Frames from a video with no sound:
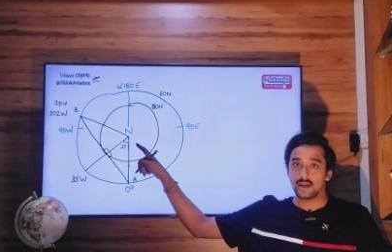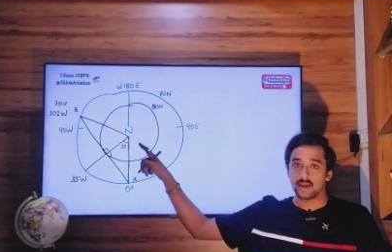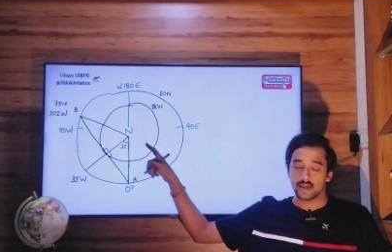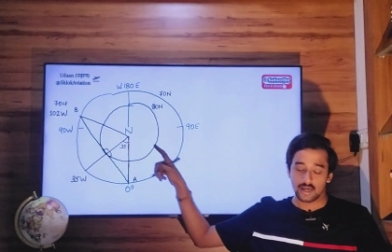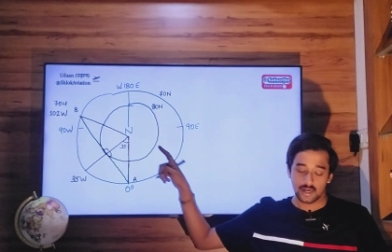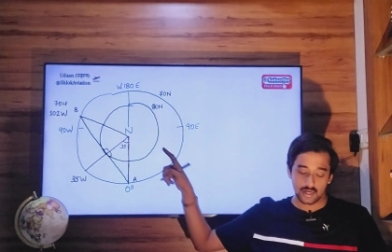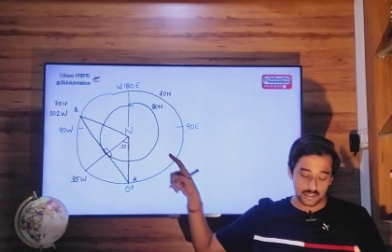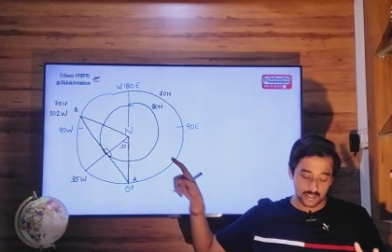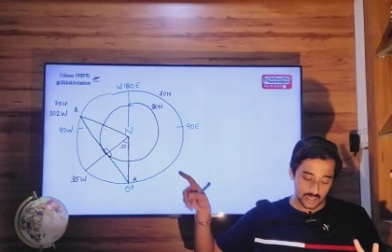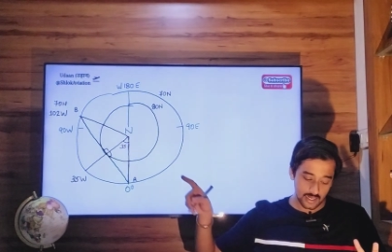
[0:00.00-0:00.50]

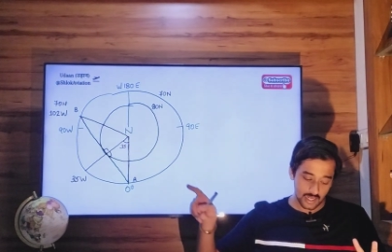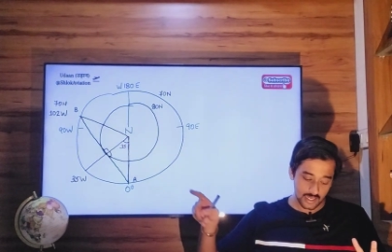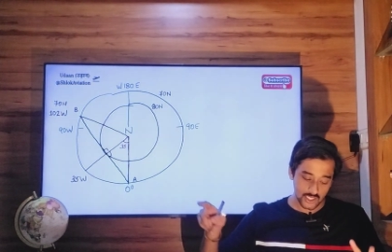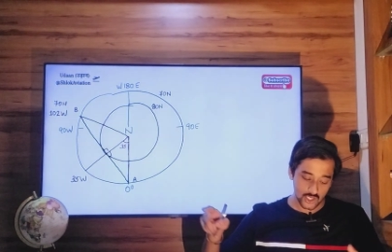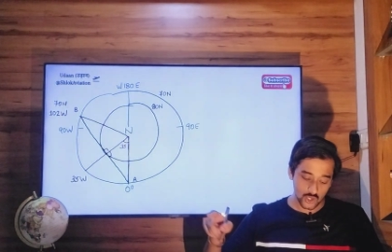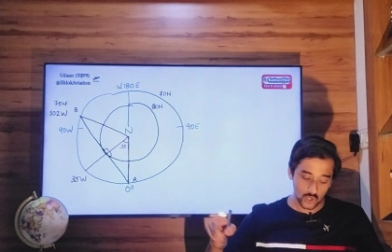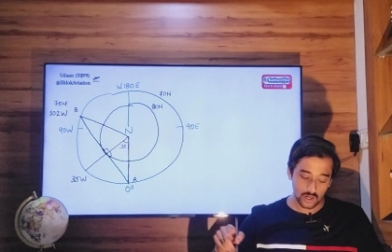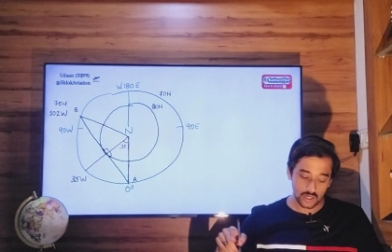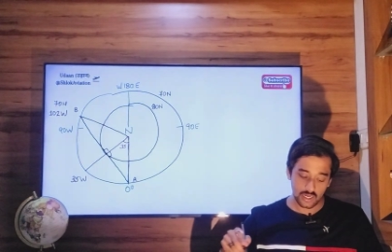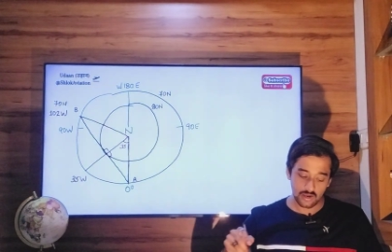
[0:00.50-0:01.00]
It has
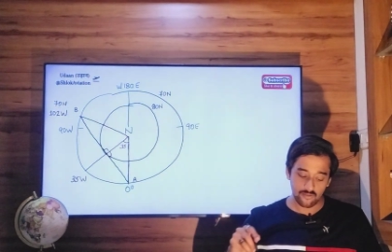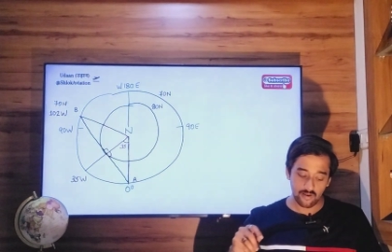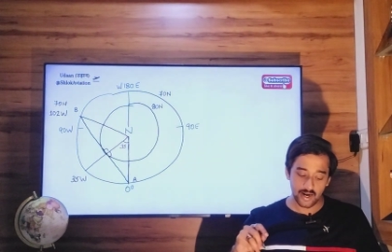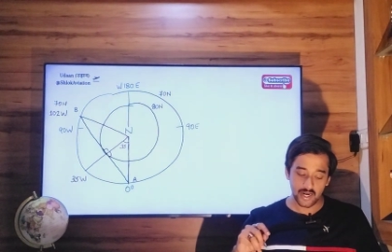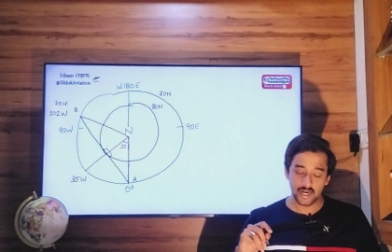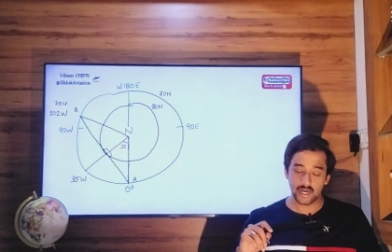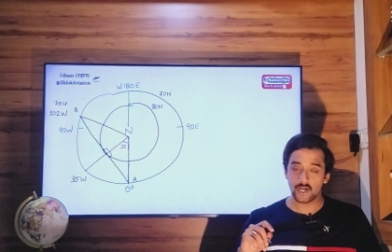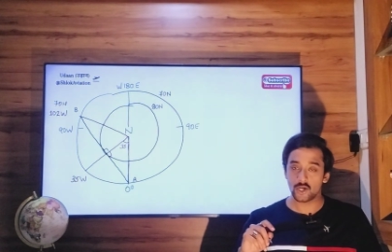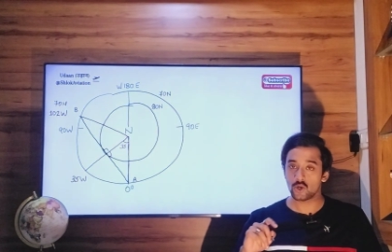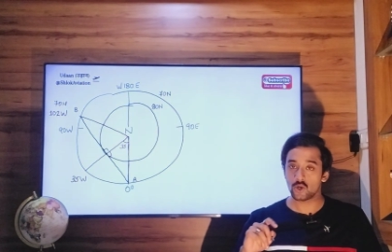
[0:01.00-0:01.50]
got
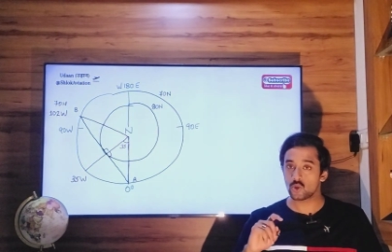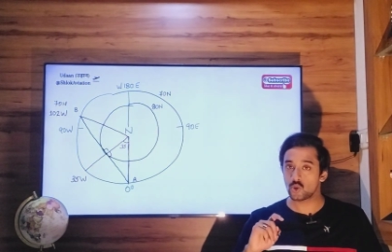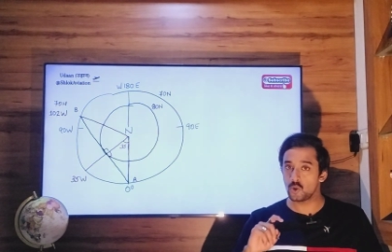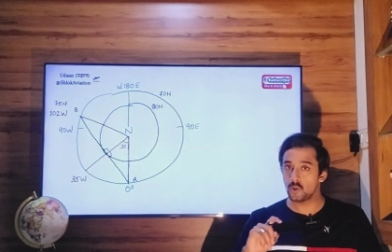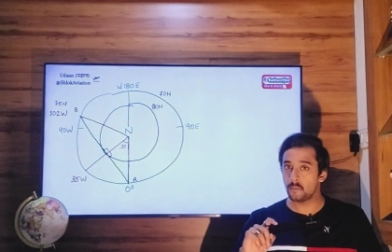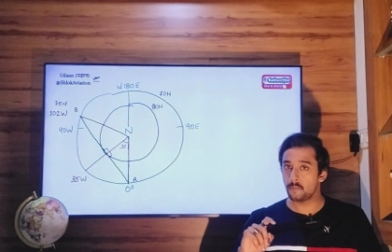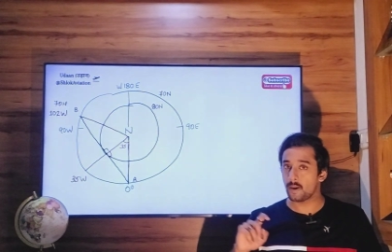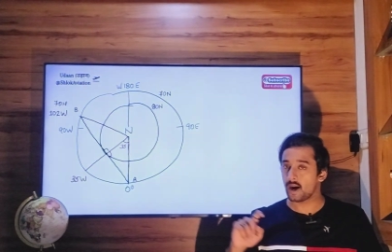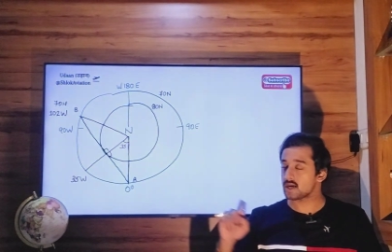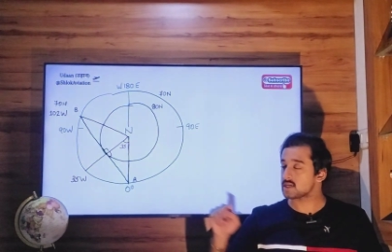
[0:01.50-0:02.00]
divided into
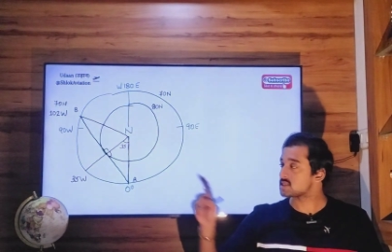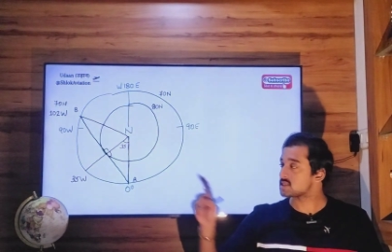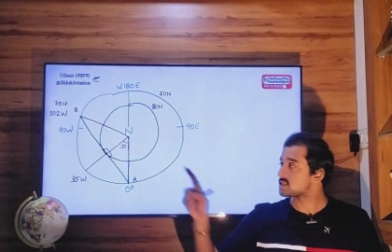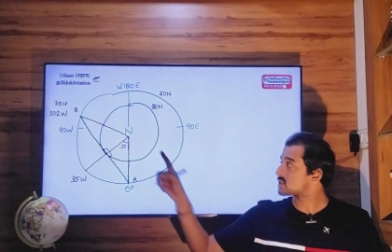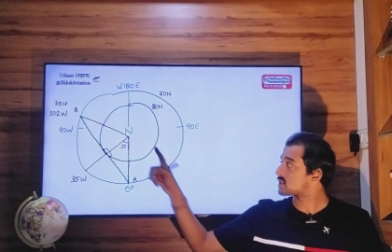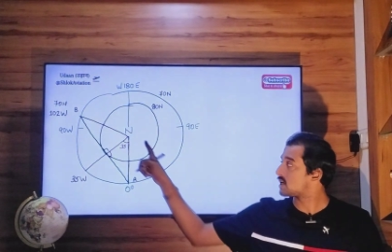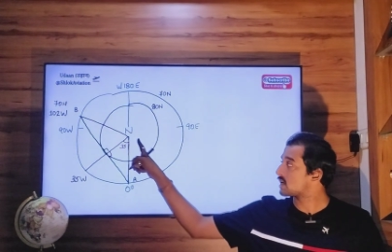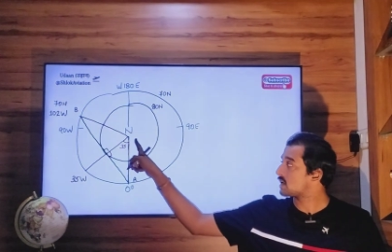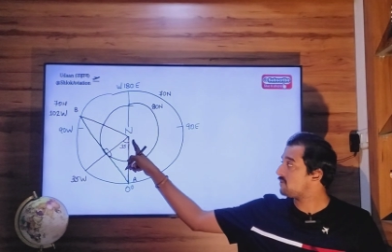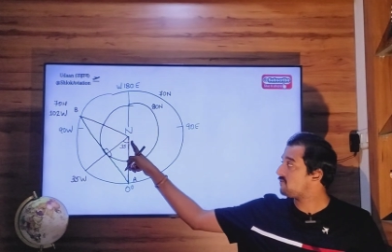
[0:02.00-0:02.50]
two parts,
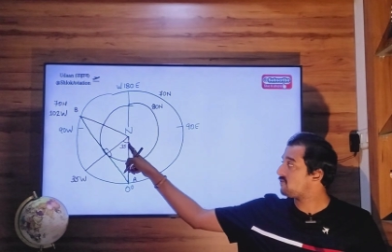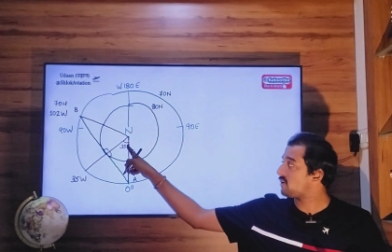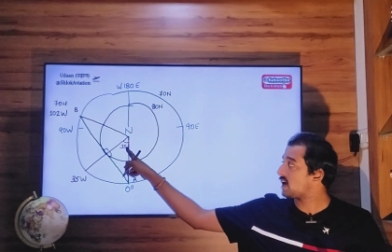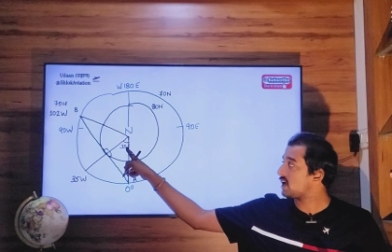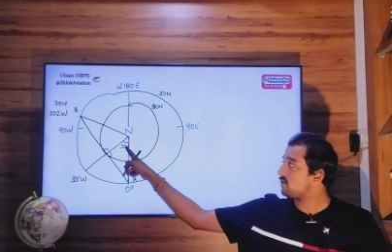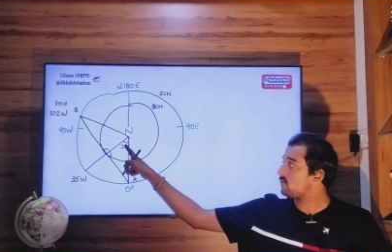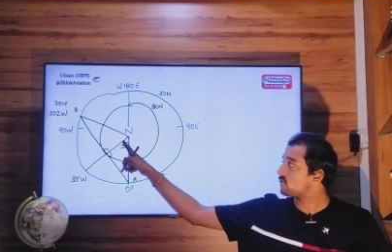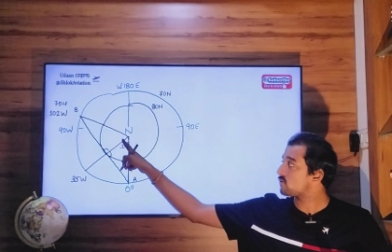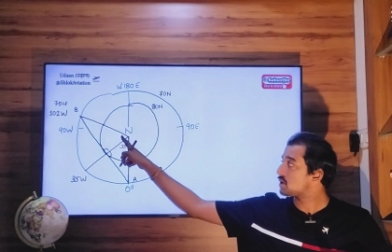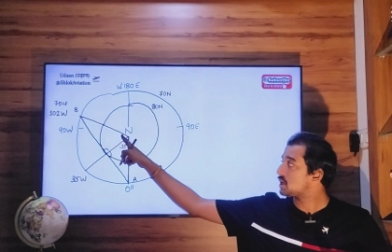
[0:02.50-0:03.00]

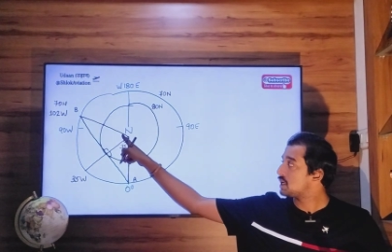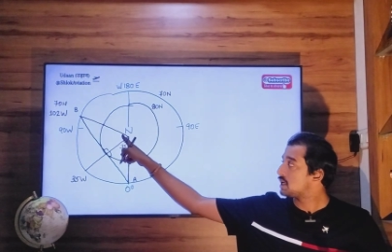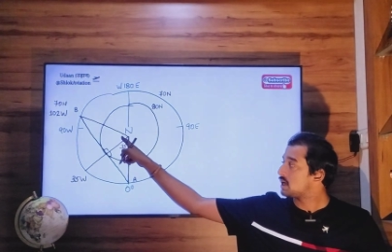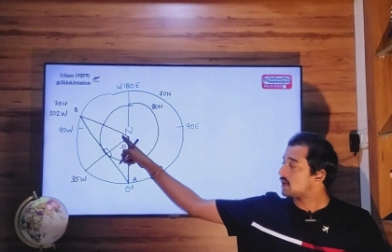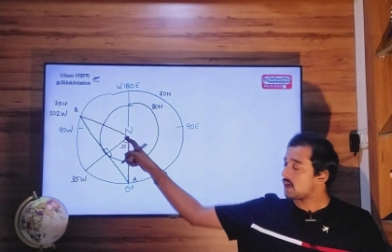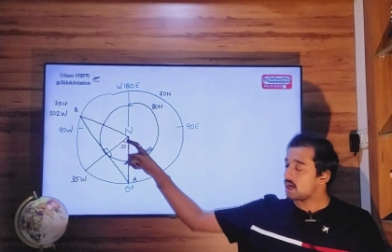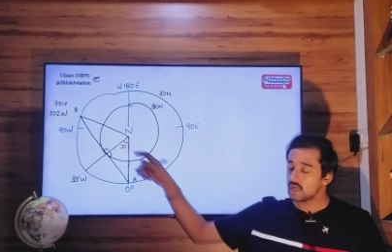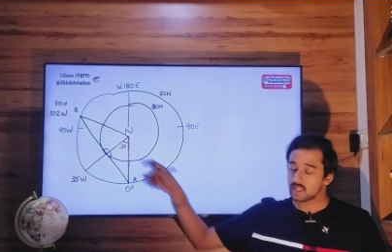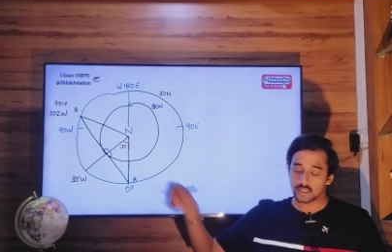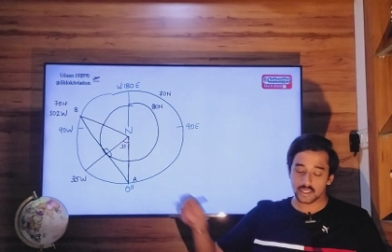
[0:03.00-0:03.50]
35,
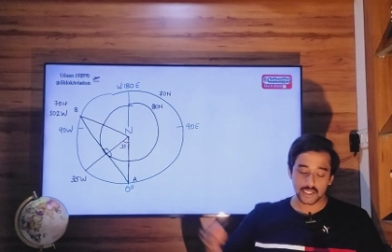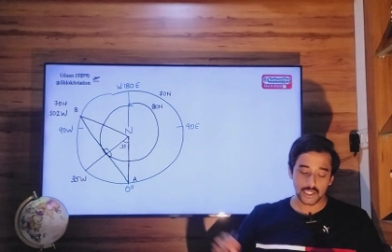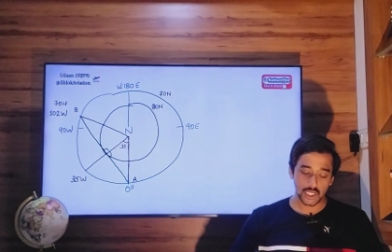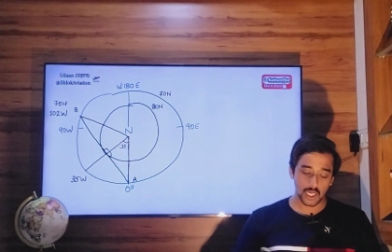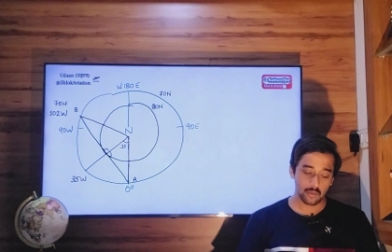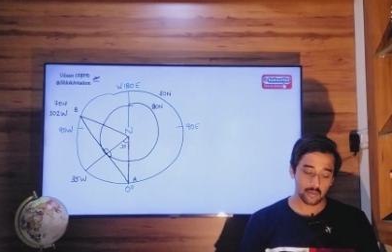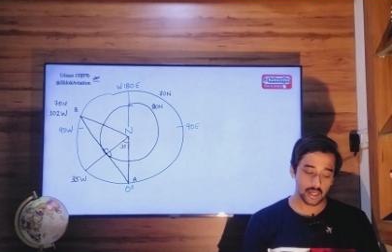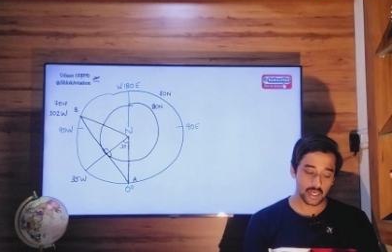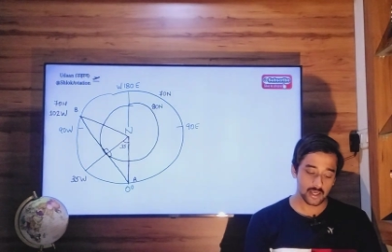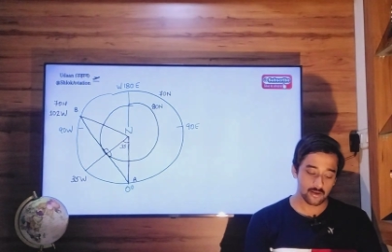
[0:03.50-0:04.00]
and this
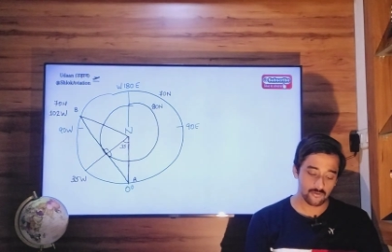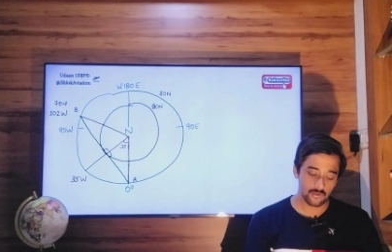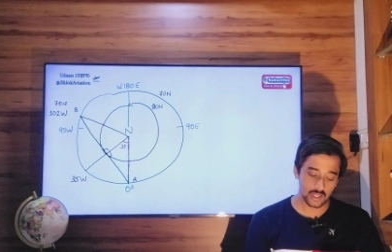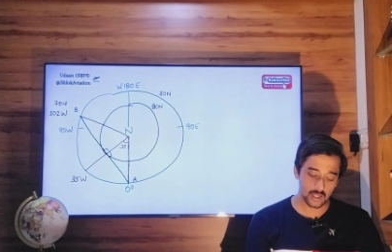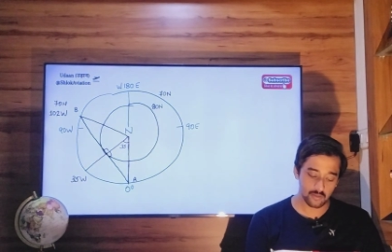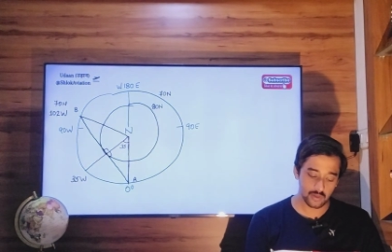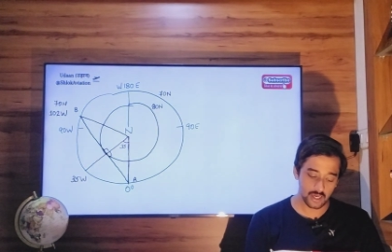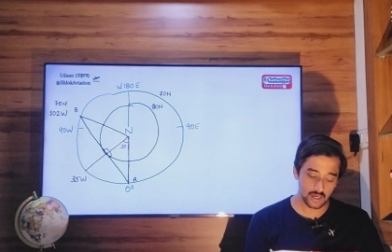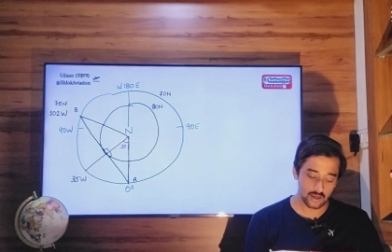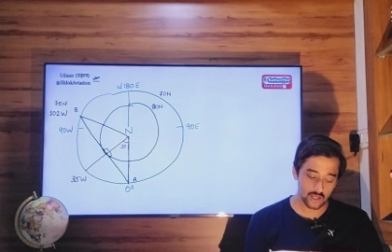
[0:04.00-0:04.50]
remaining will
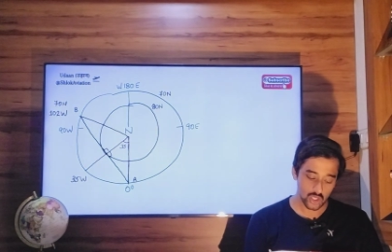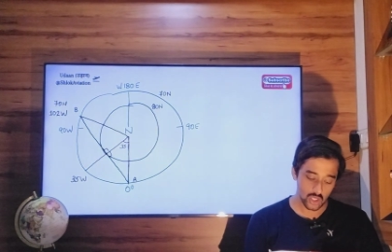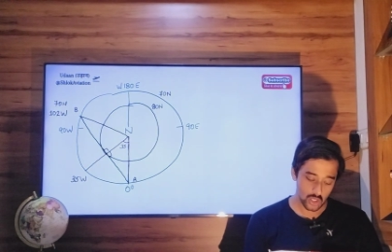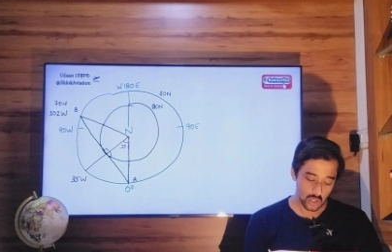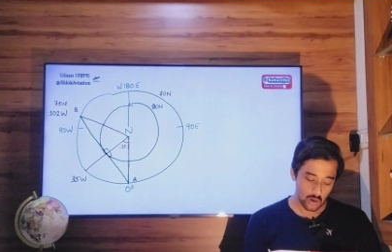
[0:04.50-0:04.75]
be